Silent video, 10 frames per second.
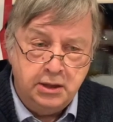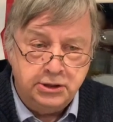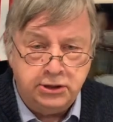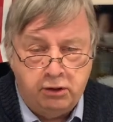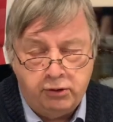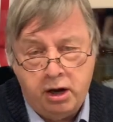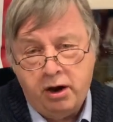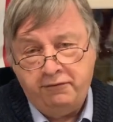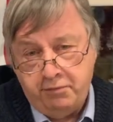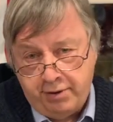So right
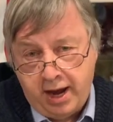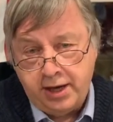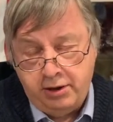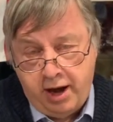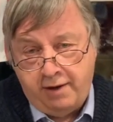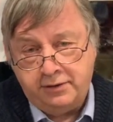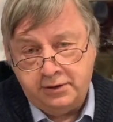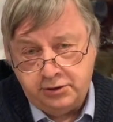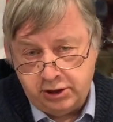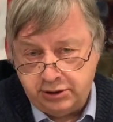off the bat, you have to,
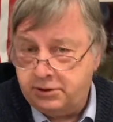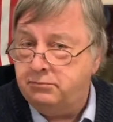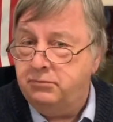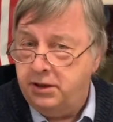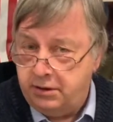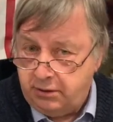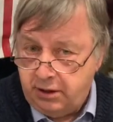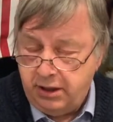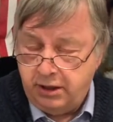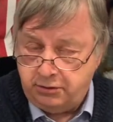just in
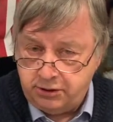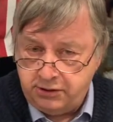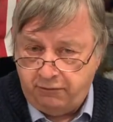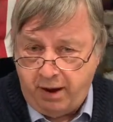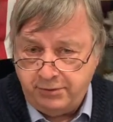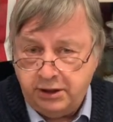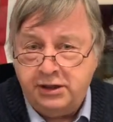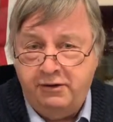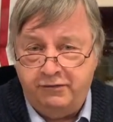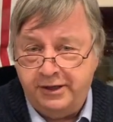the interest of
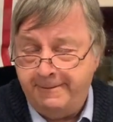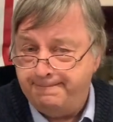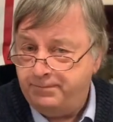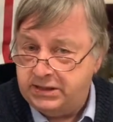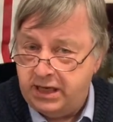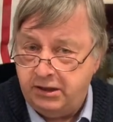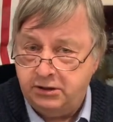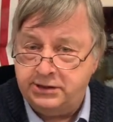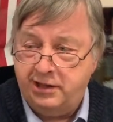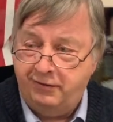objectivity, say to
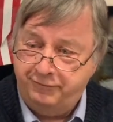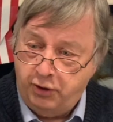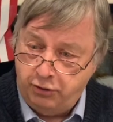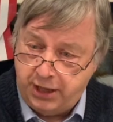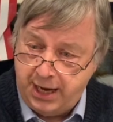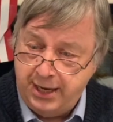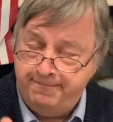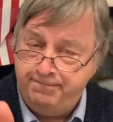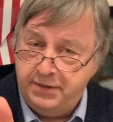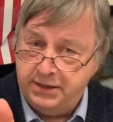yourself, okay,
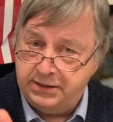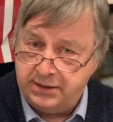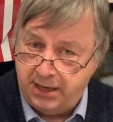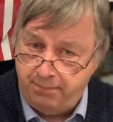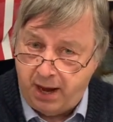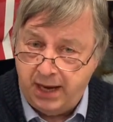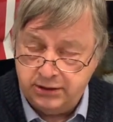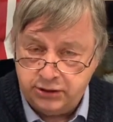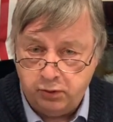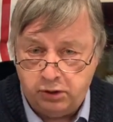this is a
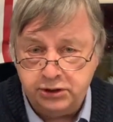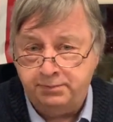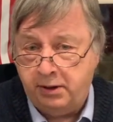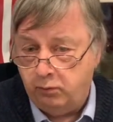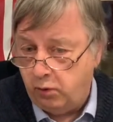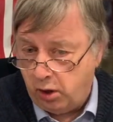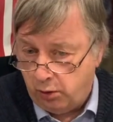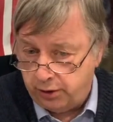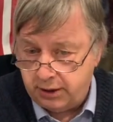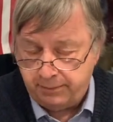biased source, but we'll go
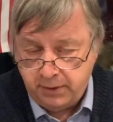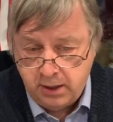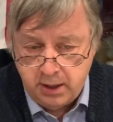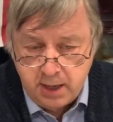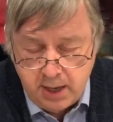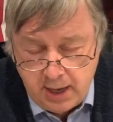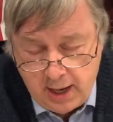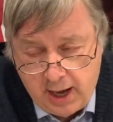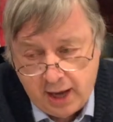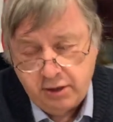with it.
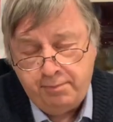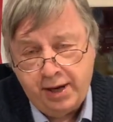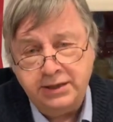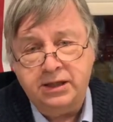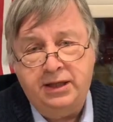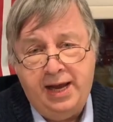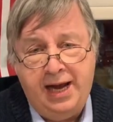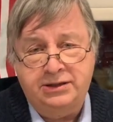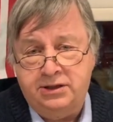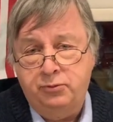And they're basically
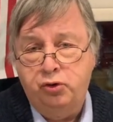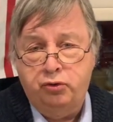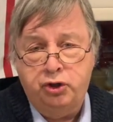asking them, who are